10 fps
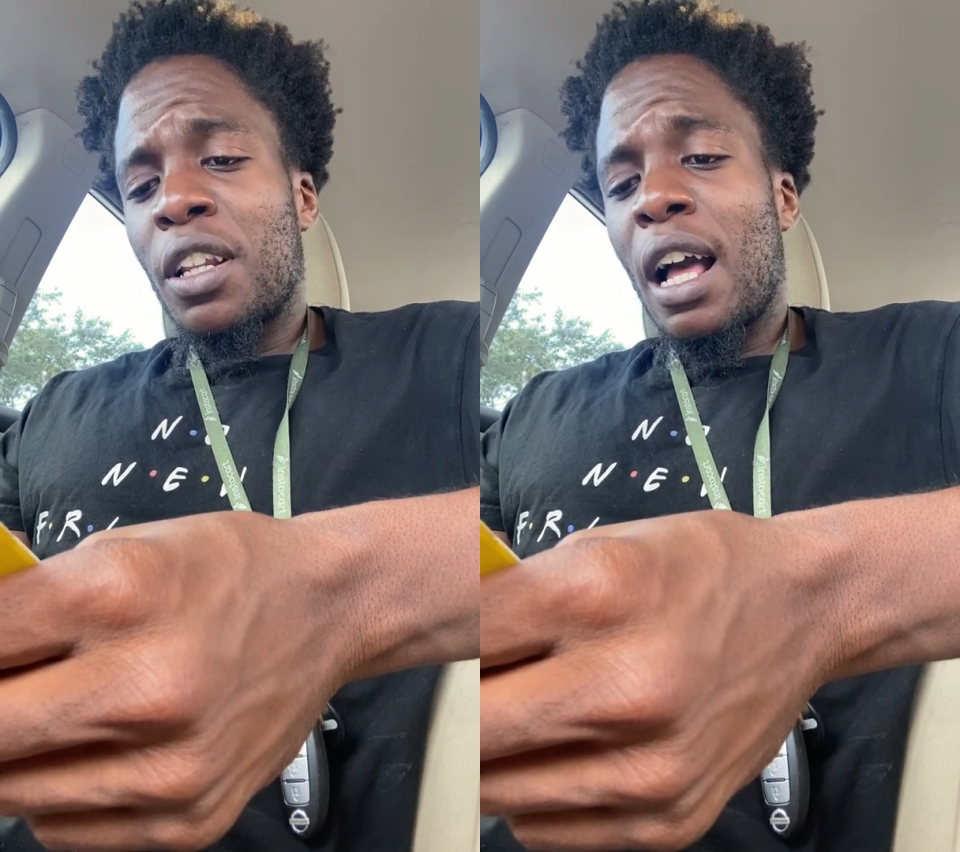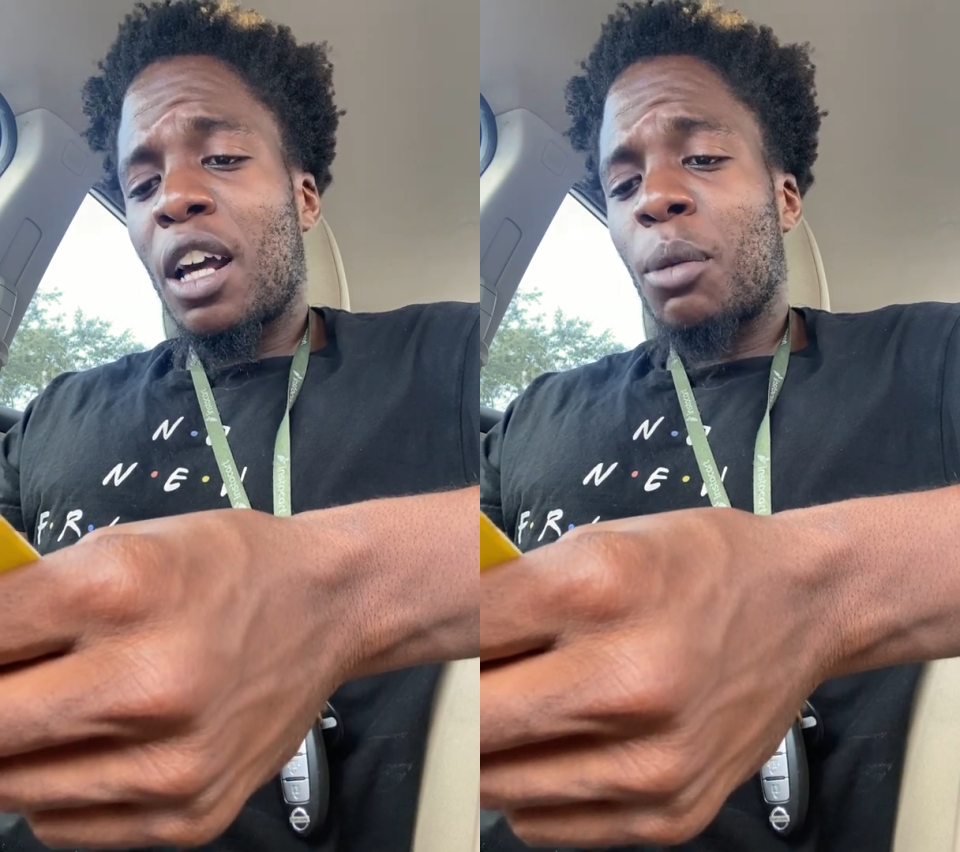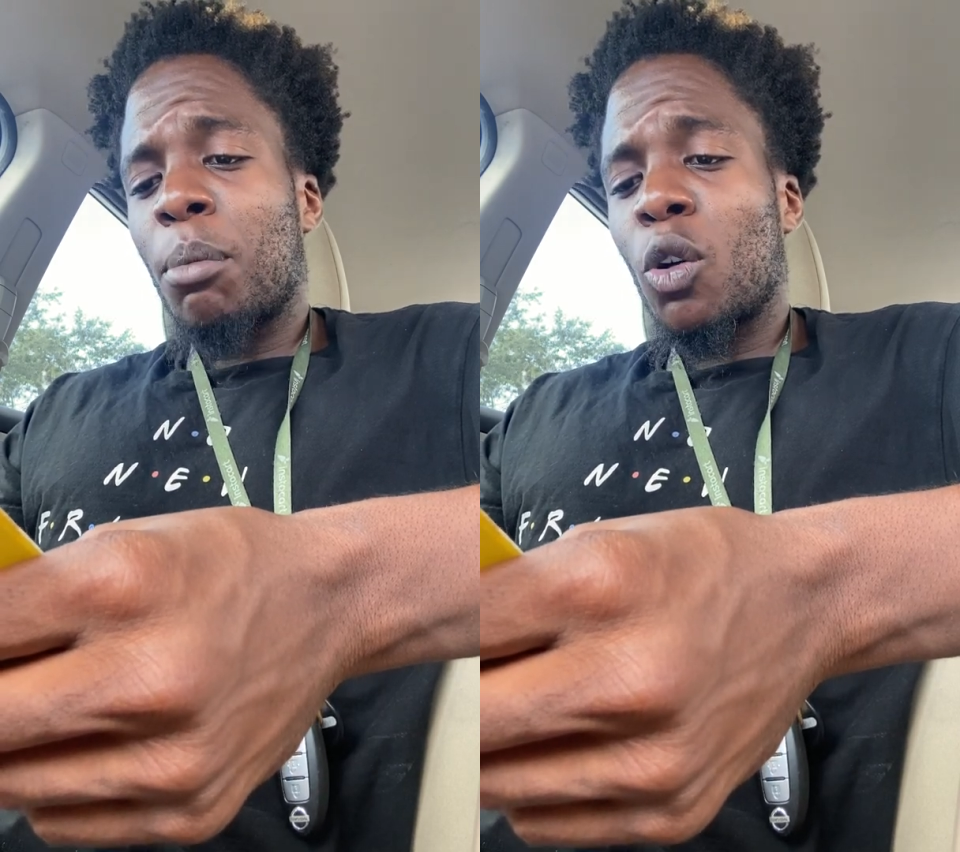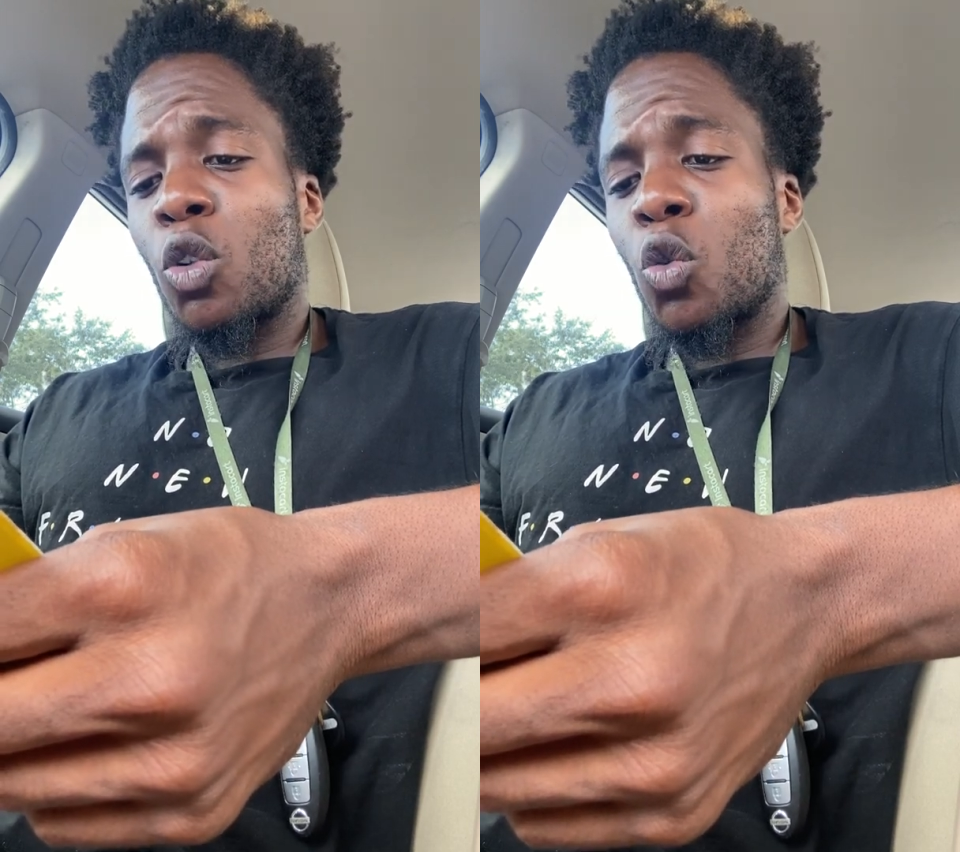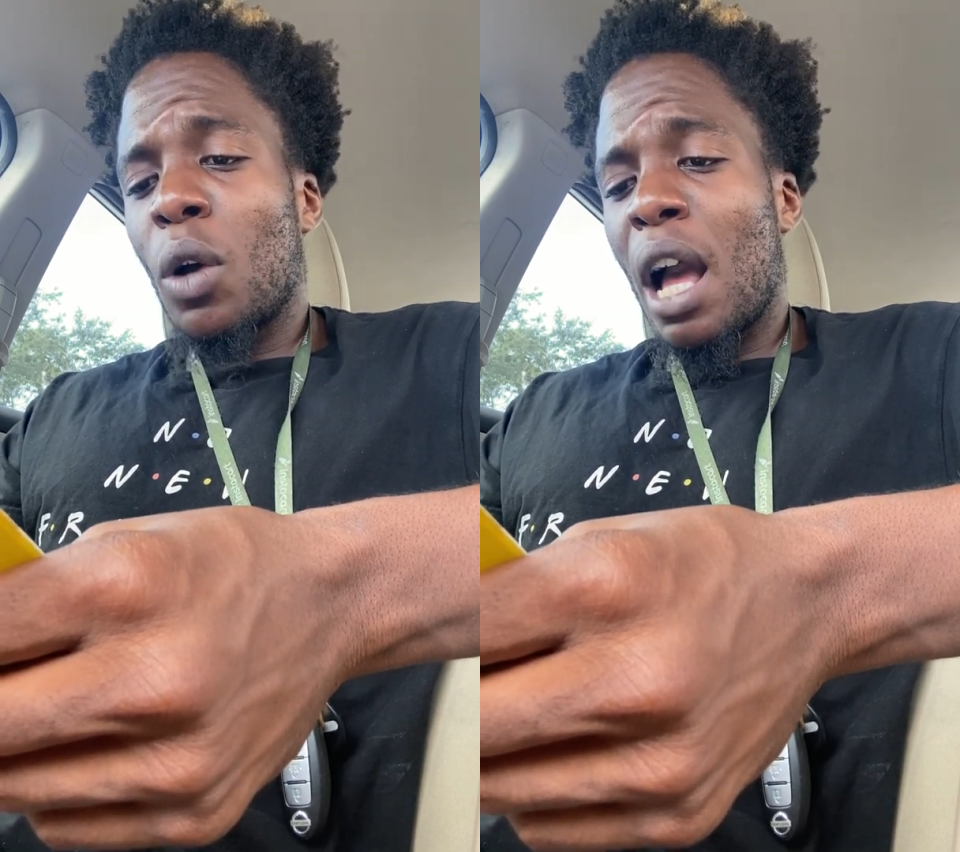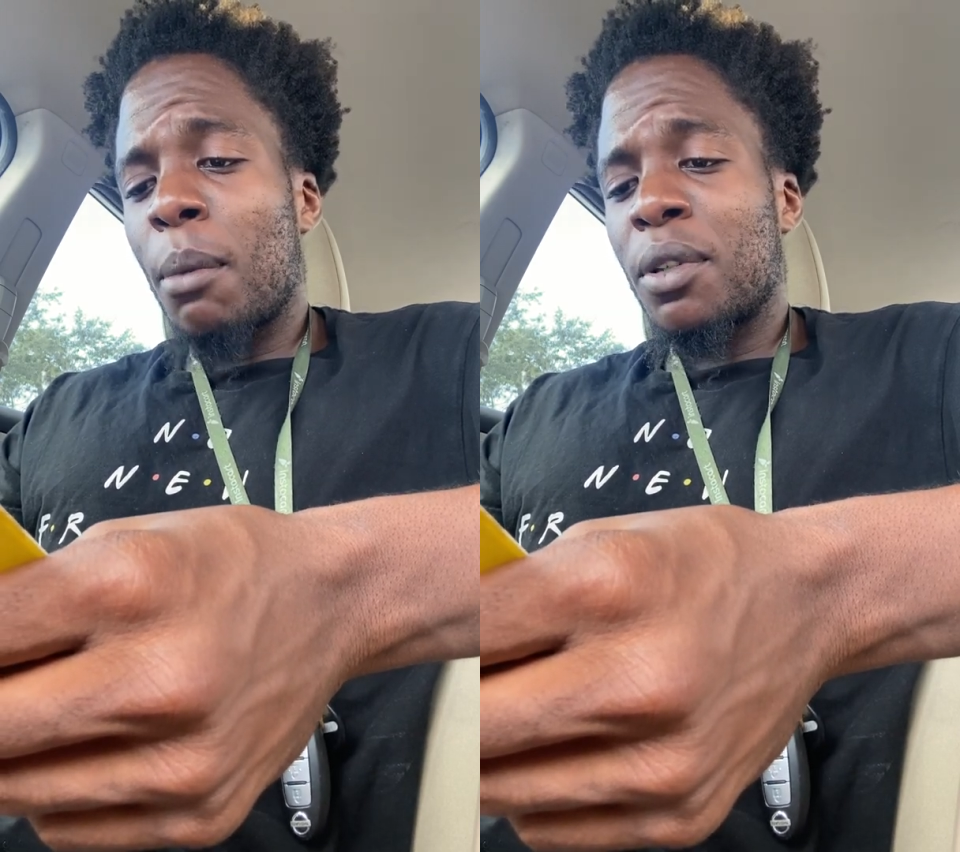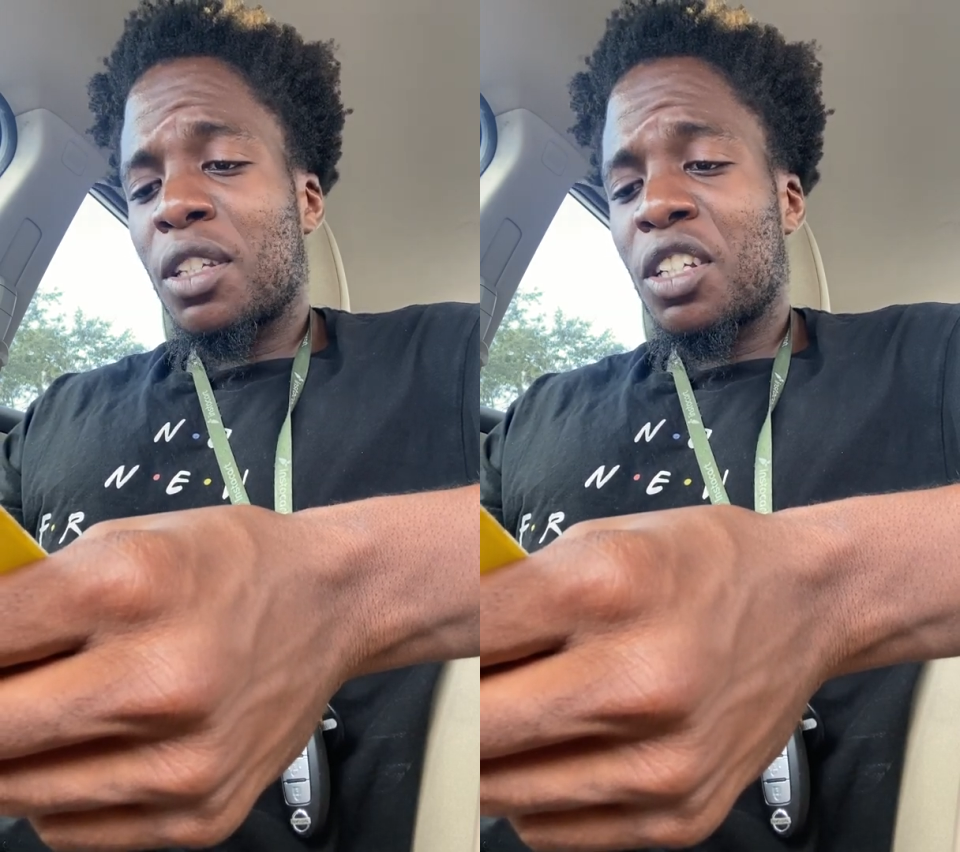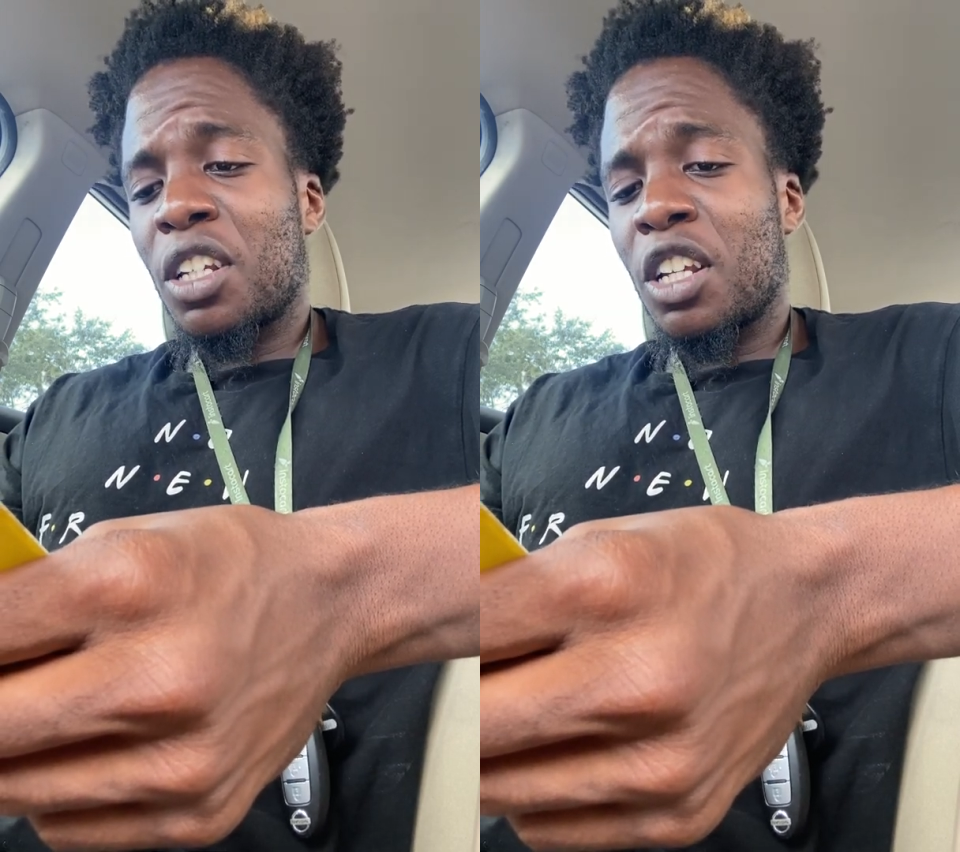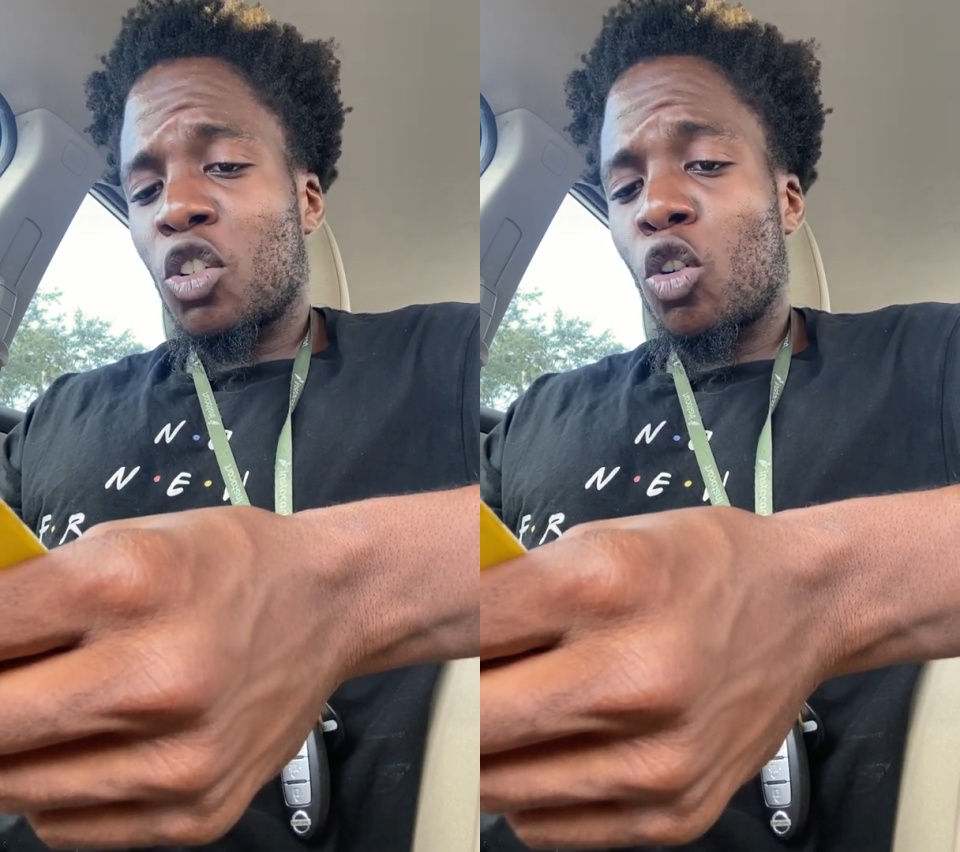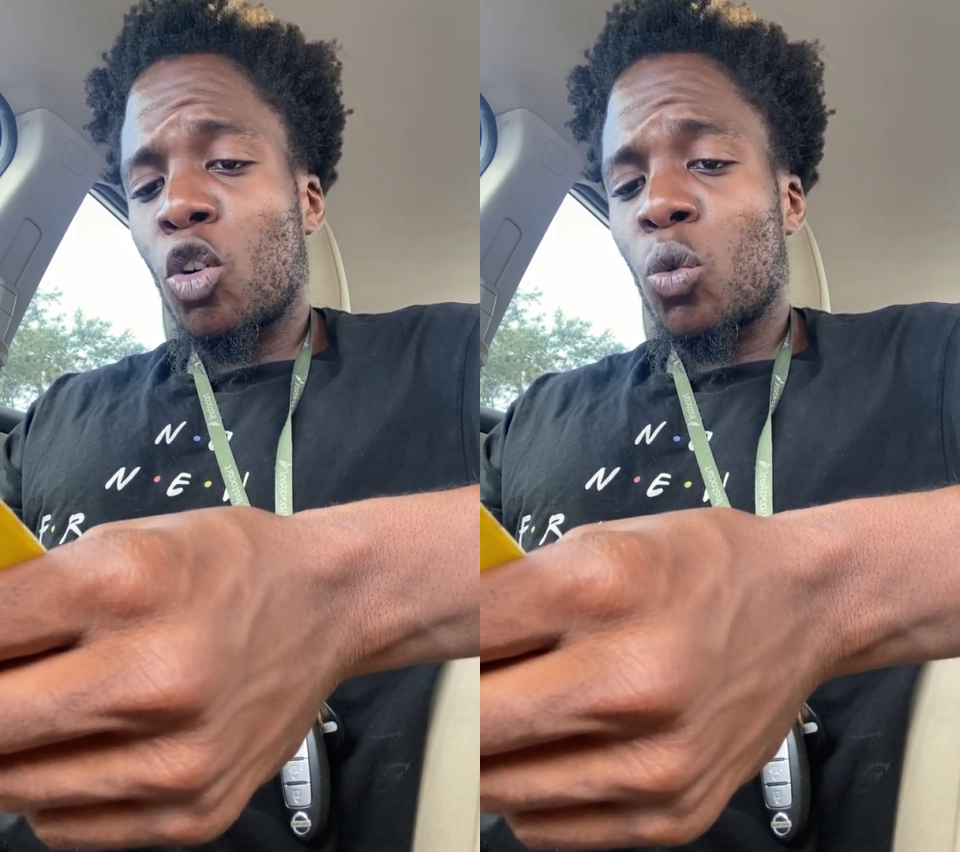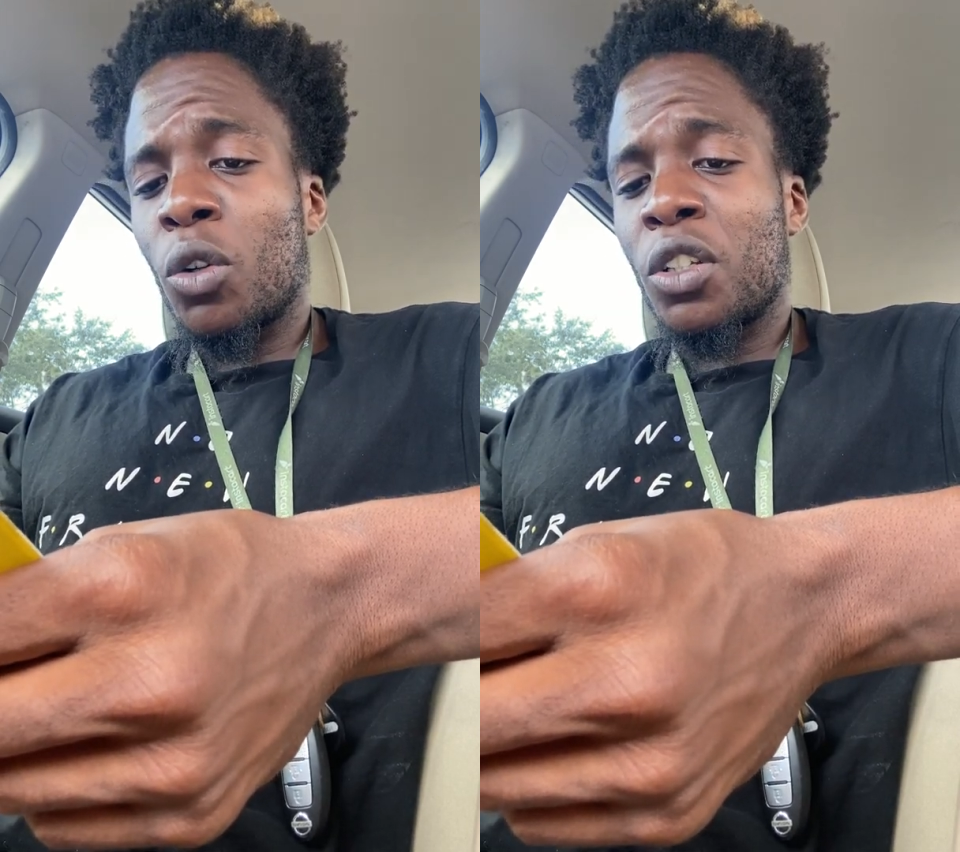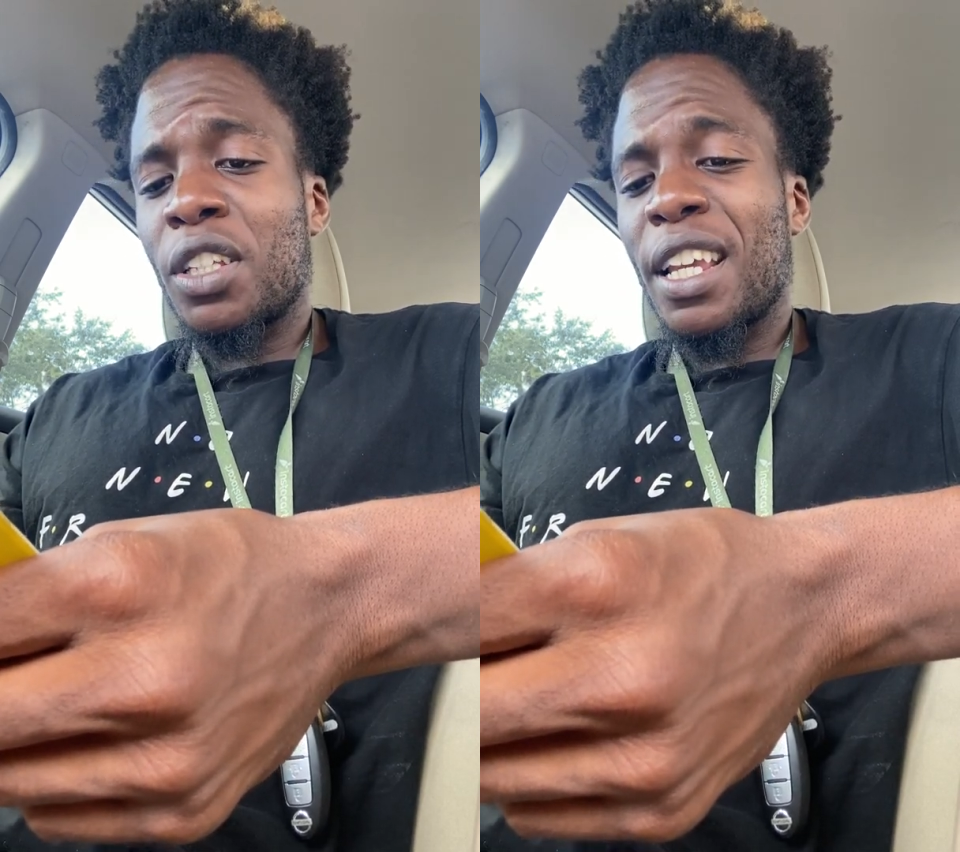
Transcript: how to build new habits and change old ones,